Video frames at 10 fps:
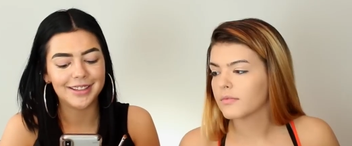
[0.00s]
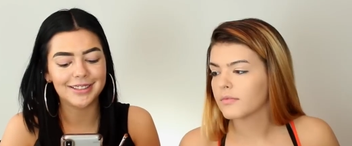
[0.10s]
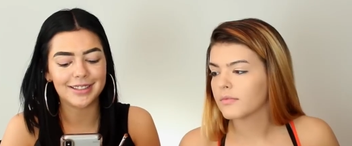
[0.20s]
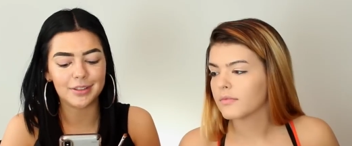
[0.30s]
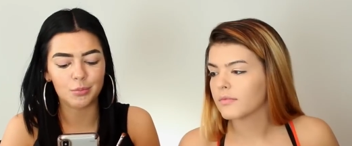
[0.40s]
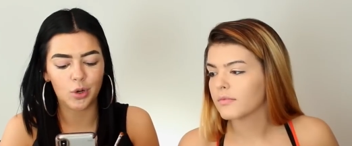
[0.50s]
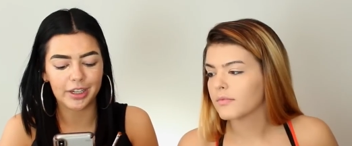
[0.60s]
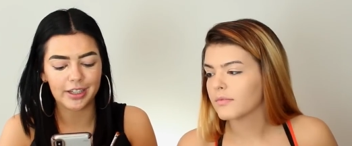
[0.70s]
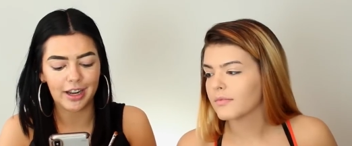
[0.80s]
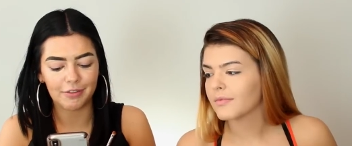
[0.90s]
Speaker 1: This is
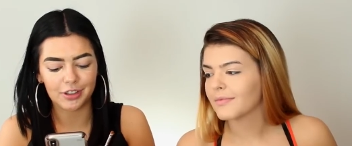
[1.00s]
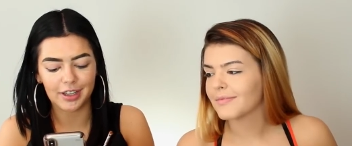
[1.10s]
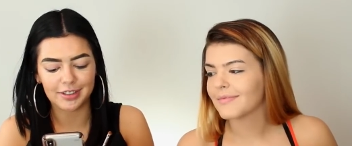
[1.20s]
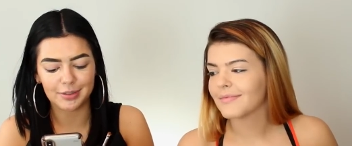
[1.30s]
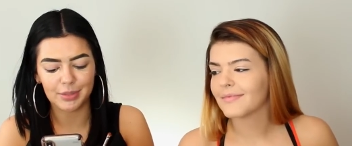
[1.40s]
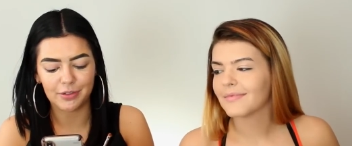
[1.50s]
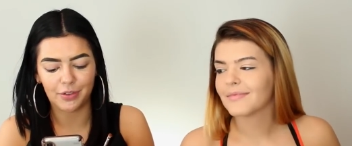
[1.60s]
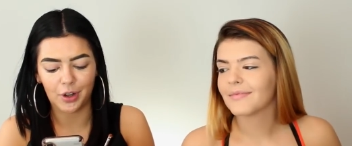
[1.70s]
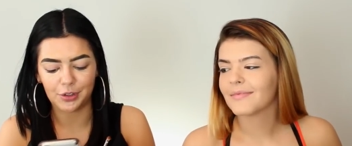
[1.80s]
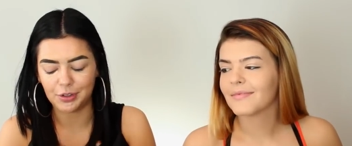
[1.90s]
Morgan never lets me
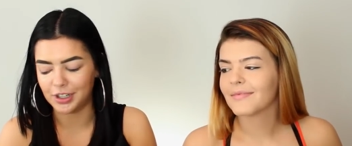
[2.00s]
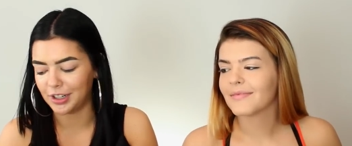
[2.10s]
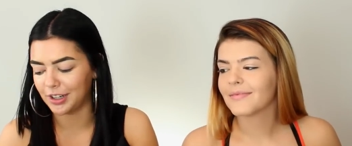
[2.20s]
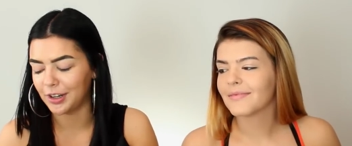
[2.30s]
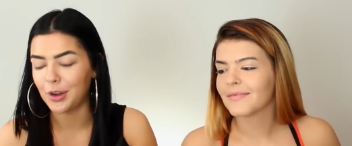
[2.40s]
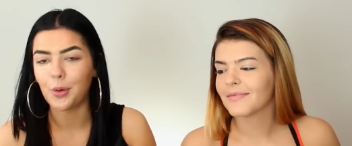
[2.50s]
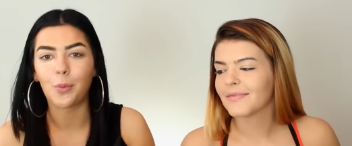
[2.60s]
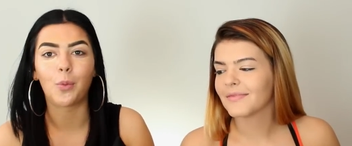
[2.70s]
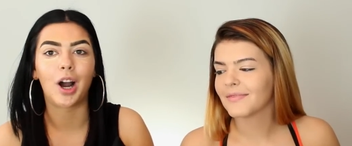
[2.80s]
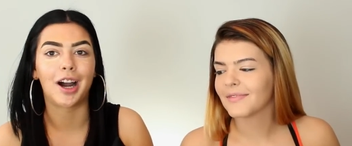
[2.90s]
follow her.
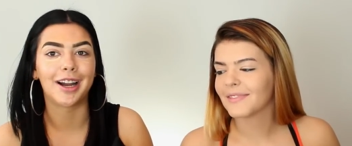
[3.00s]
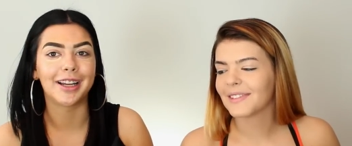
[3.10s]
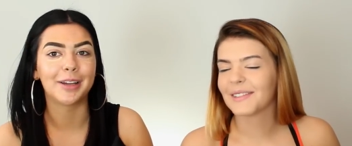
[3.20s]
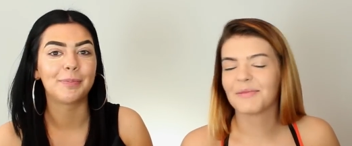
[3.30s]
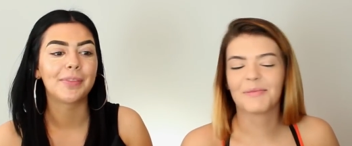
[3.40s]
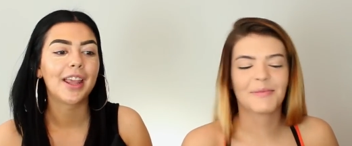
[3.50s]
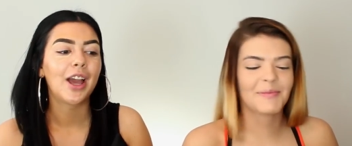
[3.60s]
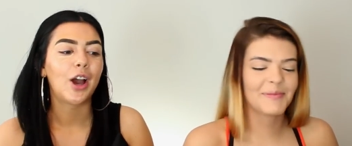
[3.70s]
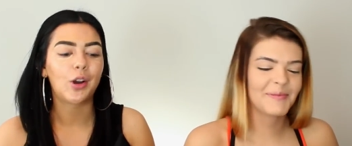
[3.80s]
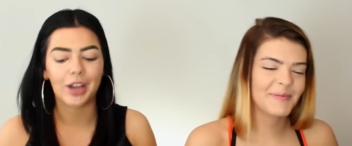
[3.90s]
Why?
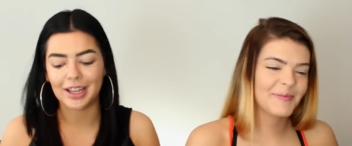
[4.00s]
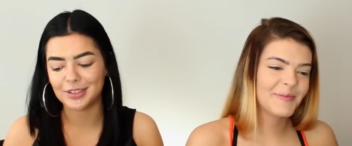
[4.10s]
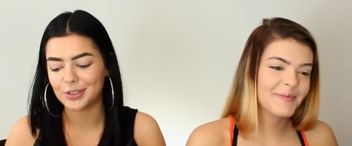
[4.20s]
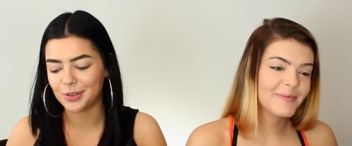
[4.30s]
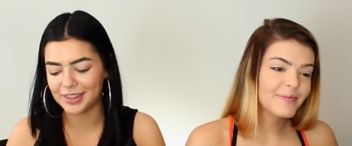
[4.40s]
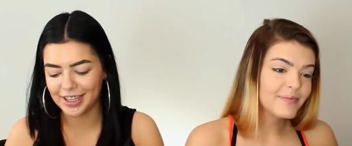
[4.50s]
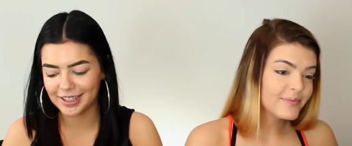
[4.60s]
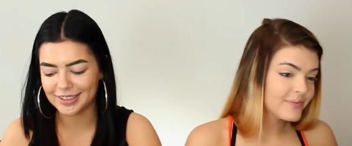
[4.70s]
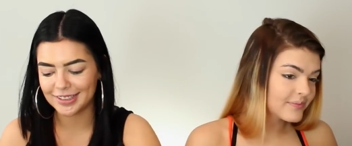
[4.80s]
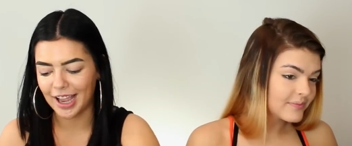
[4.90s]
Okay, so
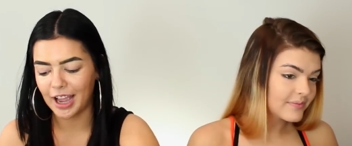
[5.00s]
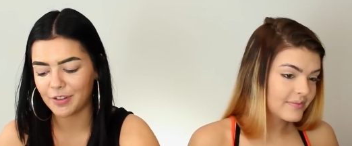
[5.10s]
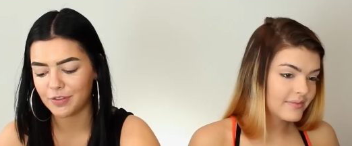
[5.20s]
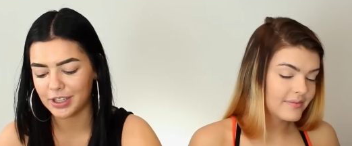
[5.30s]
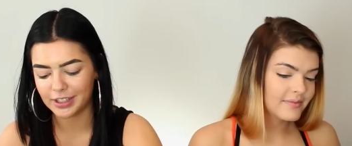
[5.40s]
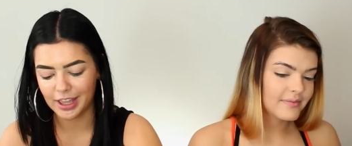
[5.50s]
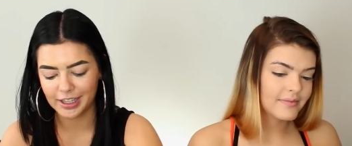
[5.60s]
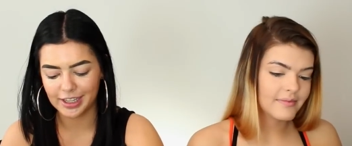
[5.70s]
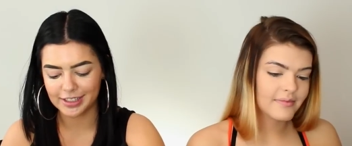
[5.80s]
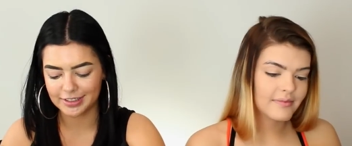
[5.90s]
this I feel
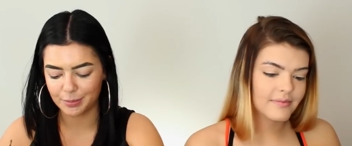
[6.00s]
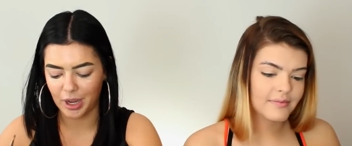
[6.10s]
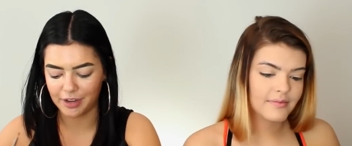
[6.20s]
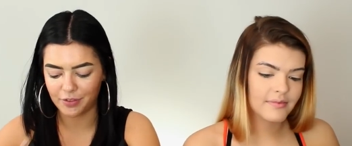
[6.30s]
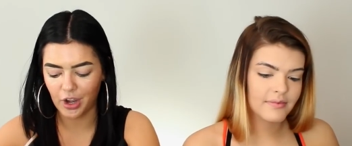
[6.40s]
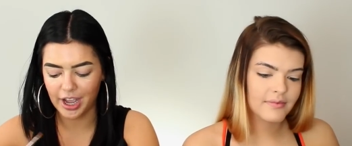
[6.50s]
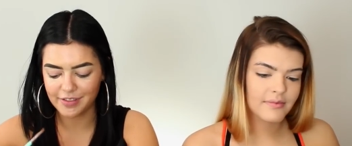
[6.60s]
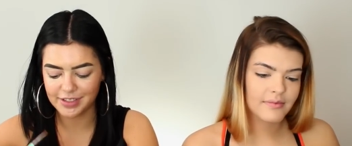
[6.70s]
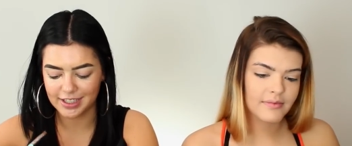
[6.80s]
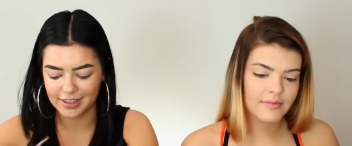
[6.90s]
like is my fault.
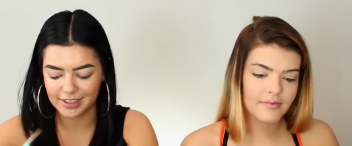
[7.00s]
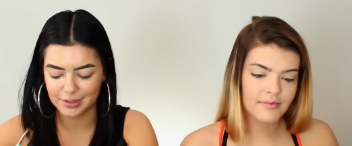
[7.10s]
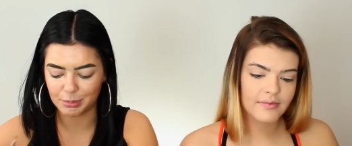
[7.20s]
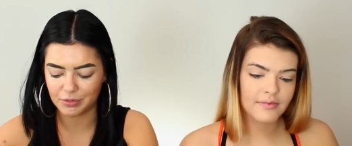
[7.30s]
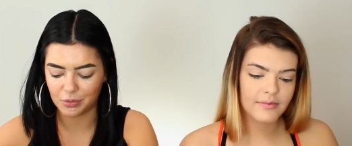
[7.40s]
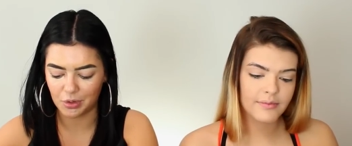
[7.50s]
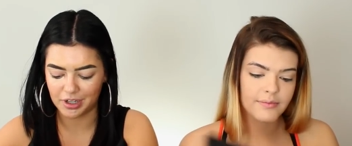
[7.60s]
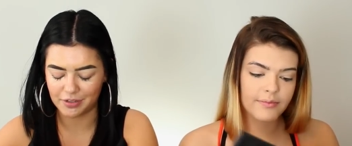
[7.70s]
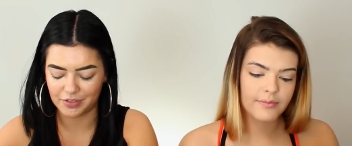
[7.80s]
I've said this before in a